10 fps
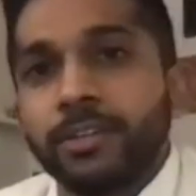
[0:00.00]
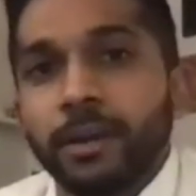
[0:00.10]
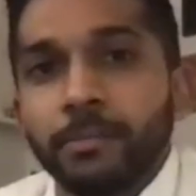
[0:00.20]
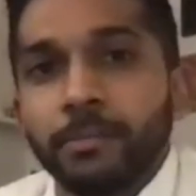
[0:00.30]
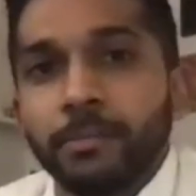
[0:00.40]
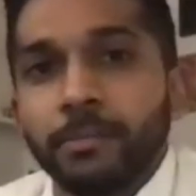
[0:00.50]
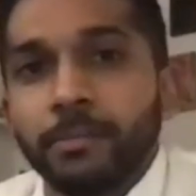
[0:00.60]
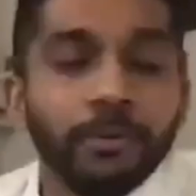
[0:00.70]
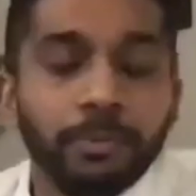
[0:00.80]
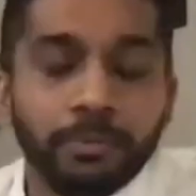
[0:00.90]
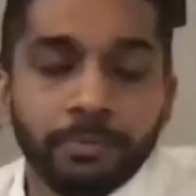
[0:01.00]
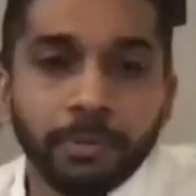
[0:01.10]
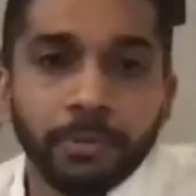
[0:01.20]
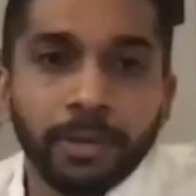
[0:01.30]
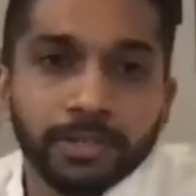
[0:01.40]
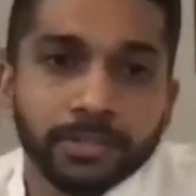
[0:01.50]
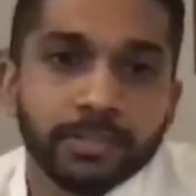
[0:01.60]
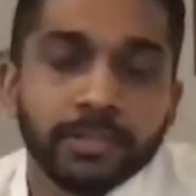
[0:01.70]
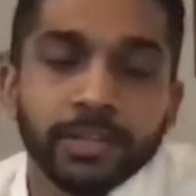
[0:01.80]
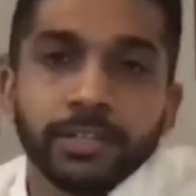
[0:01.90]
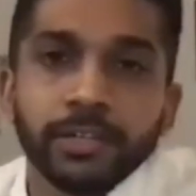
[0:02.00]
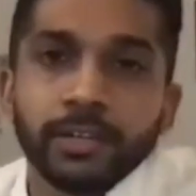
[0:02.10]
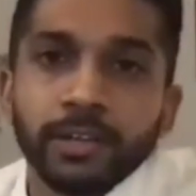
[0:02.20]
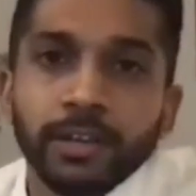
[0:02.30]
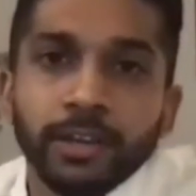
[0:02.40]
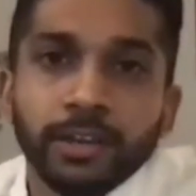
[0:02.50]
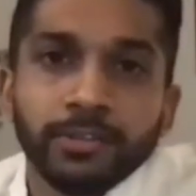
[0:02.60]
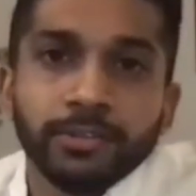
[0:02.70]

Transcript: I'm putting I would put my patients in danger. Mm-hmm.